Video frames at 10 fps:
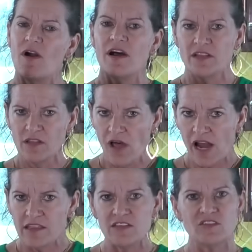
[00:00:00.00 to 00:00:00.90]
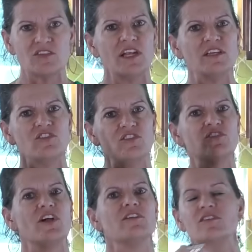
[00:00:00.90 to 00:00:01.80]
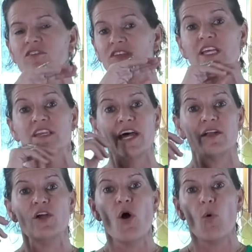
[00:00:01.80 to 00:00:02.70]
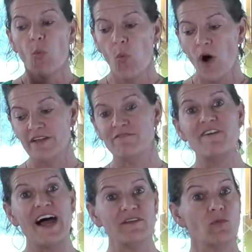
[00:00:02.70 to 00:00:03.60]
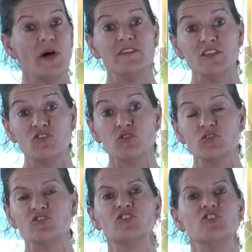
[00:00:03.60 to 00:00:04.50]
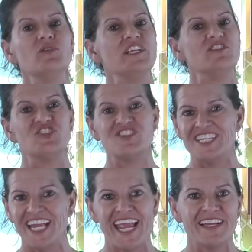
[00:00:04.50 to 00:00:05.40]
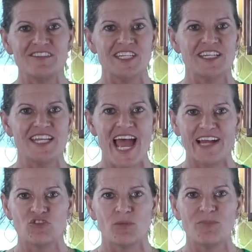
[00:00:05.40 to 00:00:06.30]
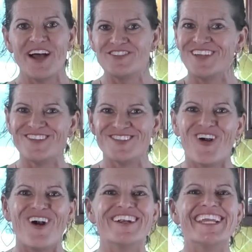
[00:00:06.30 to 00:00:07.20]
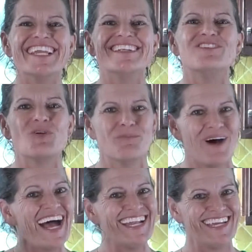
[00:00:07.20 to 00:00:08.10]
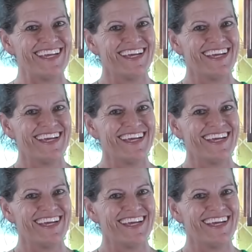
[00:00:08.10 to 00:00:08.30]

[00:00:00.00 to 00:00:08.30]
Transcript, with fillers: on a lot of these studies, you start to see that what these tools are doing is just enhancing a natural process that's already in your body.